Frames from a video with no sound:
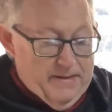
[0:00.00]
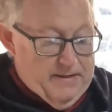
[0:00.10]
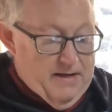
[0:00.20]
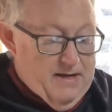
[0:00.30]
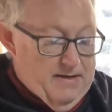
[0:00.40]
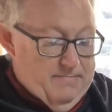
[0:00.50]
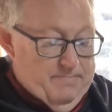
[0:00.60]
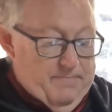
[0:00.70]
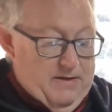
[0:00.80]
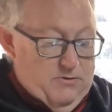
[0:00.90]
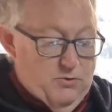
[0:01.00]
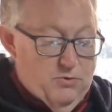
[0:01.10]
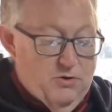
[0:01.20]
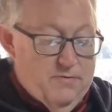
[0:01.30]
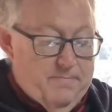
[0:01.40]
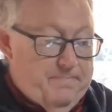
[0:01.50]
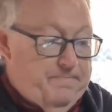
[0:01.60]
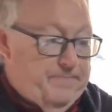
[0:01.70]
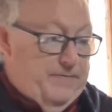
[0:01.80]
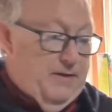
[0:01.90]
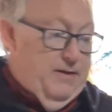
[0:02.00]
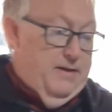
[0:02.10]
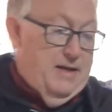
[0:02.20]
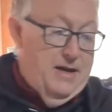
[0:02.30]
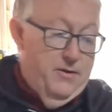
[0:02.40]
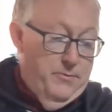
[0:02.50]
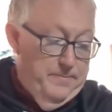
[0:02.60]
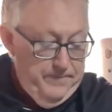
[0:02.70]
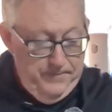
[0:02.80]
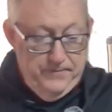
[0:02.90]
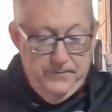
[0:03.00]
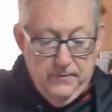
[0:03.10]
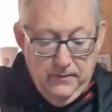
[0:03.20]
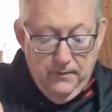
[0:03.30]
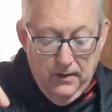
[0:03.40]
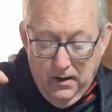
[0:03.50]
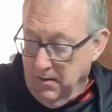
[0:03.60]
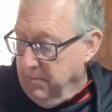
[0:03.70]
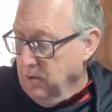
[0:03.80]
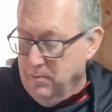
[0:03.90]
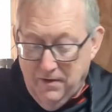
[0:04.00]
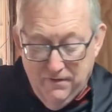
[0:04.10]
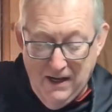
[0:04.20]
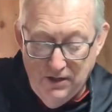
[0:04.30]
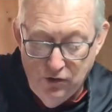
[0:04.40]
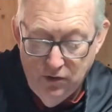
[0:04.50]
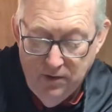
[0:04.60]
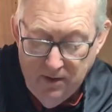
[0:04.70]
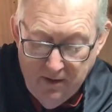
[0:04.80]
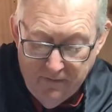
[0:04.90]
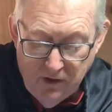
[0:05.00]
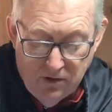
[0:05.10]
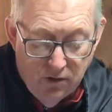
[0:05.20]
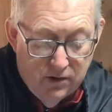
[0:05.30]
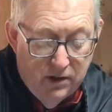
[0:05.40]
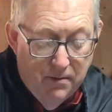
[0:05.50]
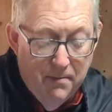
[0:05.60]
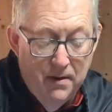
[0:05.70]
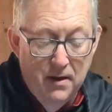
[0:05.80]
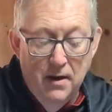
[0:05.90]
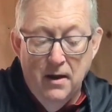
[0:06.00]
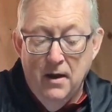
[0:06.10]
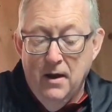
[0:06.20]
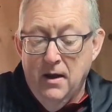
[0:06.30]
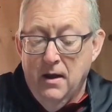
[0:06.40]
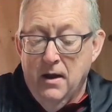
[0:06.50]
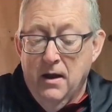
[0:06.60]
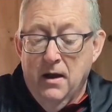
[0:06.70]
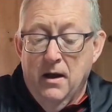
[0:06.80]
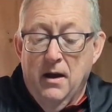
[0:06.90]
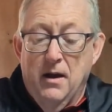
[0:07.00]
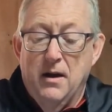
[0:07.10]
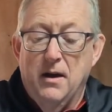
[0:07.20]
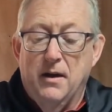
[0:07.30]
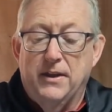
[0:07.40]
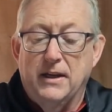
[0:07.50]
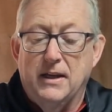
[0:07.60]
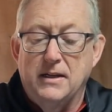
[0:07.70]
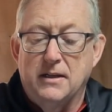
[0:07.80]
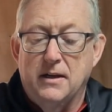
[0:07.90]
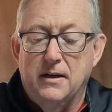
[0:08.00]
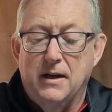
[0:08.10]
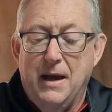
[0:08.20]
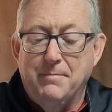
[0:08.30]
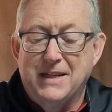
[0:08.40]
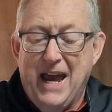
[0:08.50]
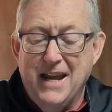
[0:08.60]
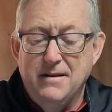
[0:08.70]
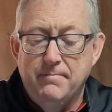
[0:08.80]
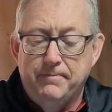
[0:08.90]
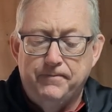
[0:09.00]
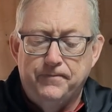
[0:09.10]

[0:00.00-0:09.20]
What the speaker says: Okay, that's all on. Now I bolt my flange on, and I've just got some, I think these are M10